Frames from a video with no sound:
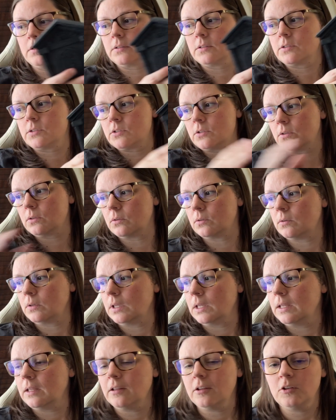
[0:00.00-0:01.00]
So
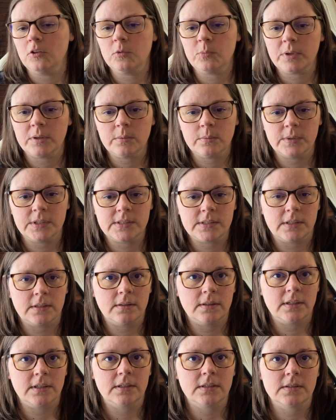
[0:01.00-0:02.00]
you've probably
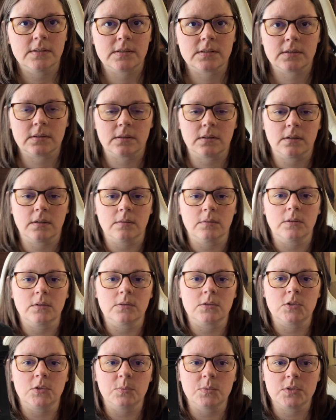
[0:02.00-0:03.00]
seen these little
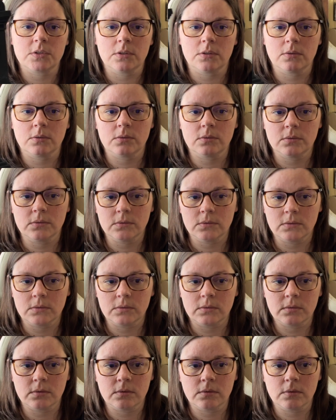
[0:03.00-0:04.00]
tombstone
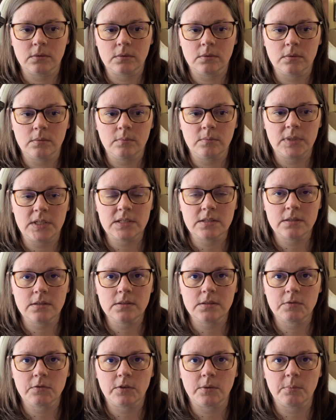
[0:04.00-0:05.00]

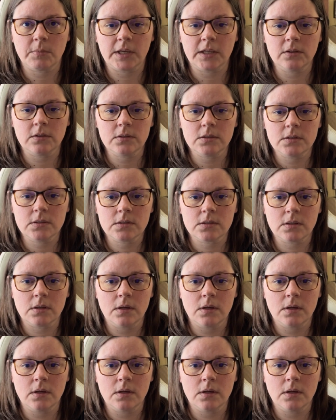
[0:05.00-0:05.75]
pieces from Michaels.